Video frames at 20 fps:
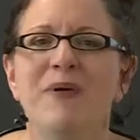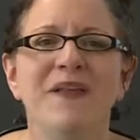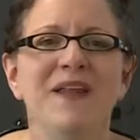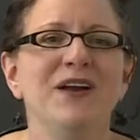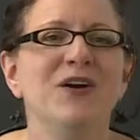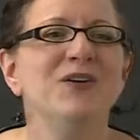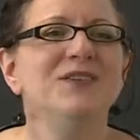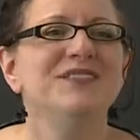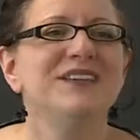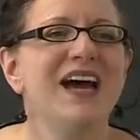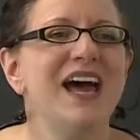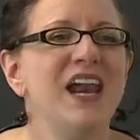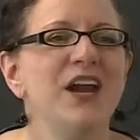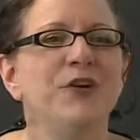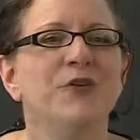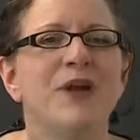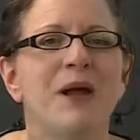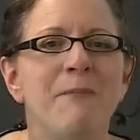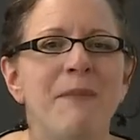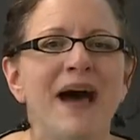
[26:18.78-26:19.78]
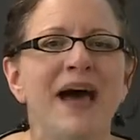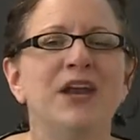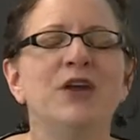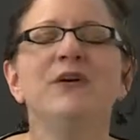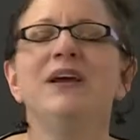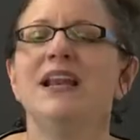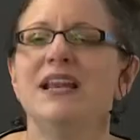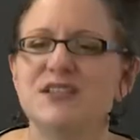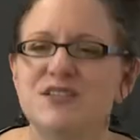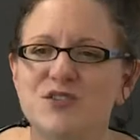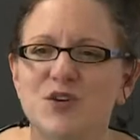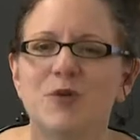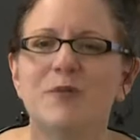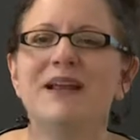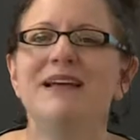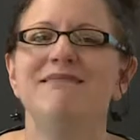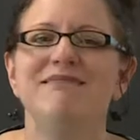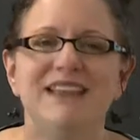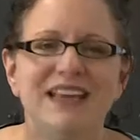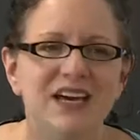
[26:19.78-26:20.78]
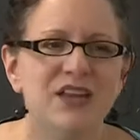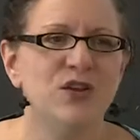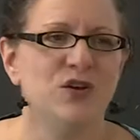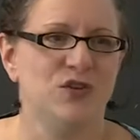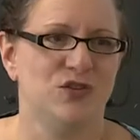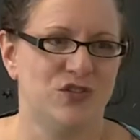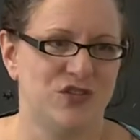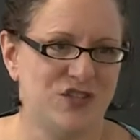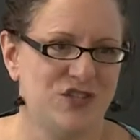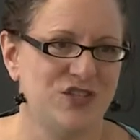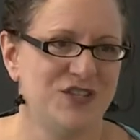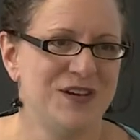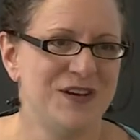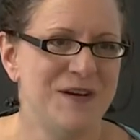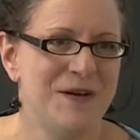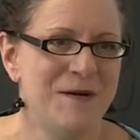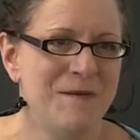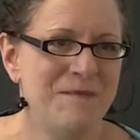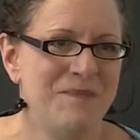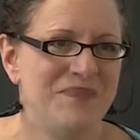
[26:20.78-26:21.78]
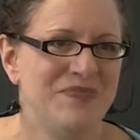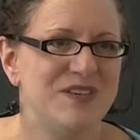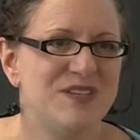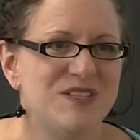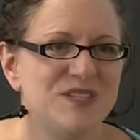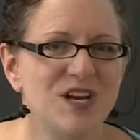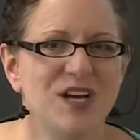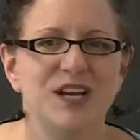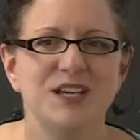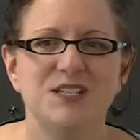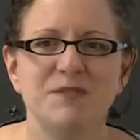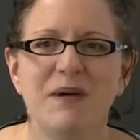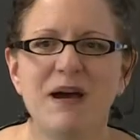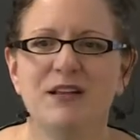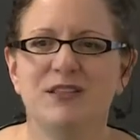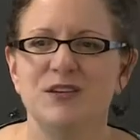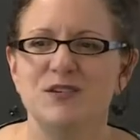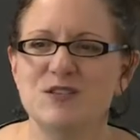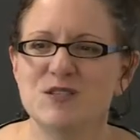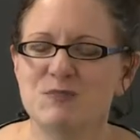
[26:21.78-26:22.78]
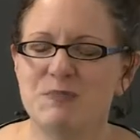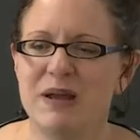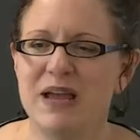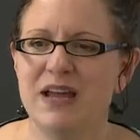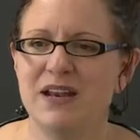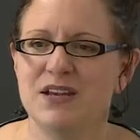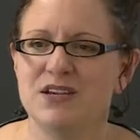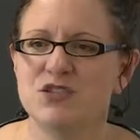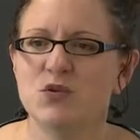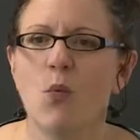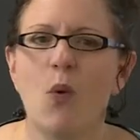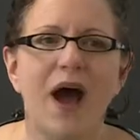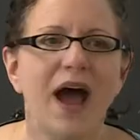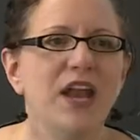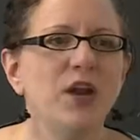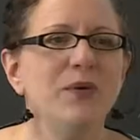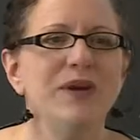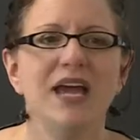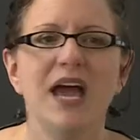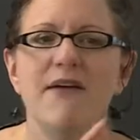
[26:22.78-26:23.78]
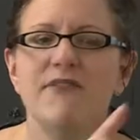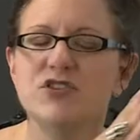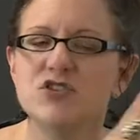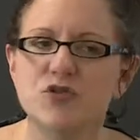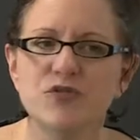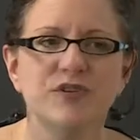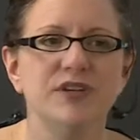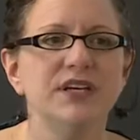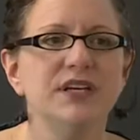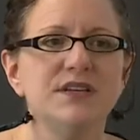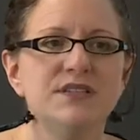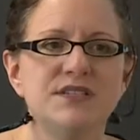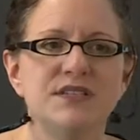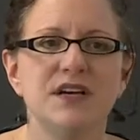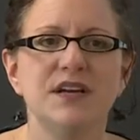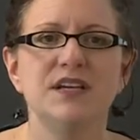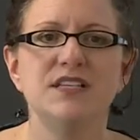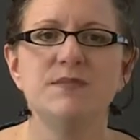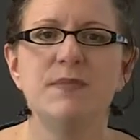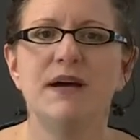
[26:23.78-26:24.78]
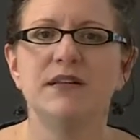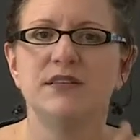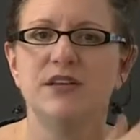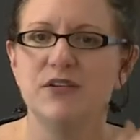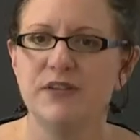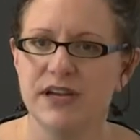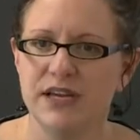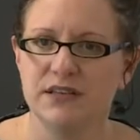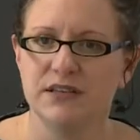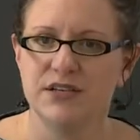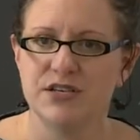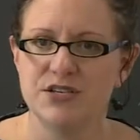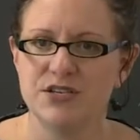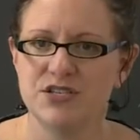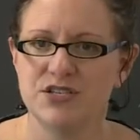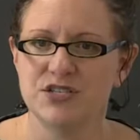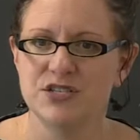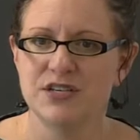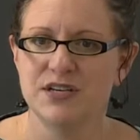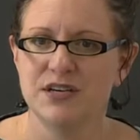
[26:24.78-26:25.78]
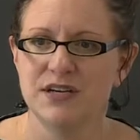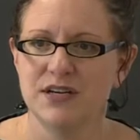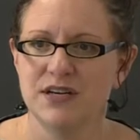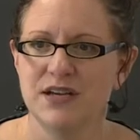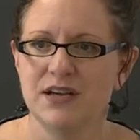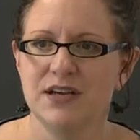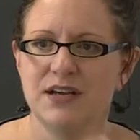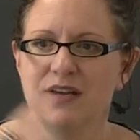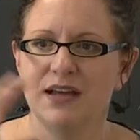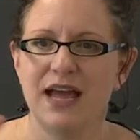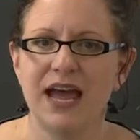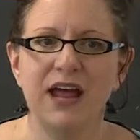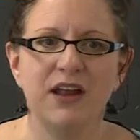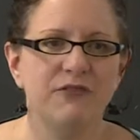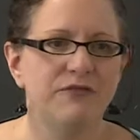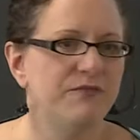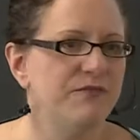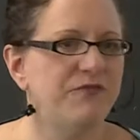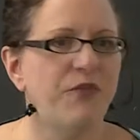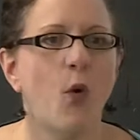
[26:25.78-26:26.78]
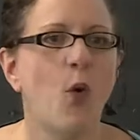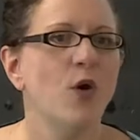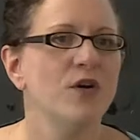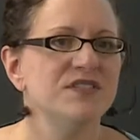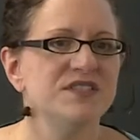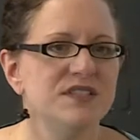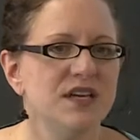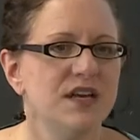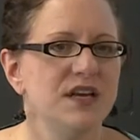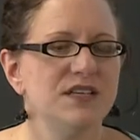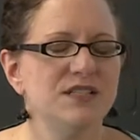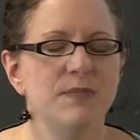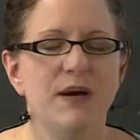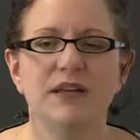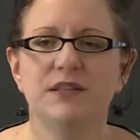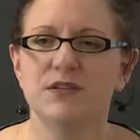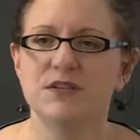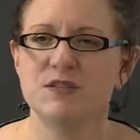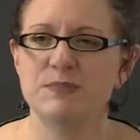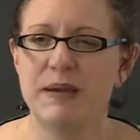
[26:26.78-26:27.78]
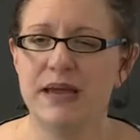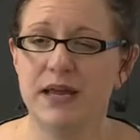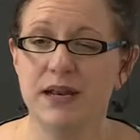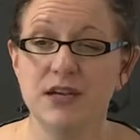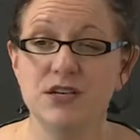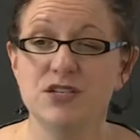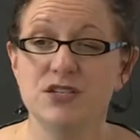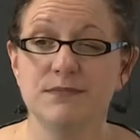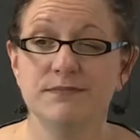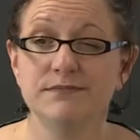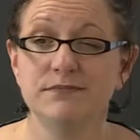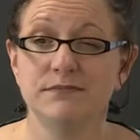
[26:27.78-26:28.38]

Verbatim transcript: Pueden contar en una mano y les sobran dedos. The studies about their Spanish. Why do we have a trillion studies about their English and four studies about their Spanish?